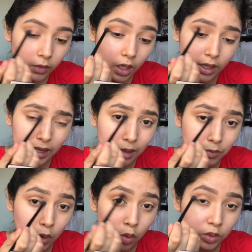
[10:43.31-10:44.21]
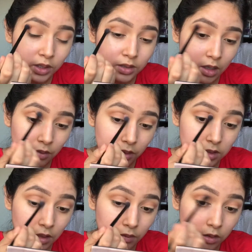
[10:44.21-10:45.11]
and I am the oldest out of the
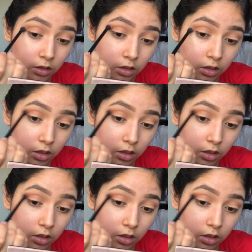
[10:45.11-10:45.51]
7.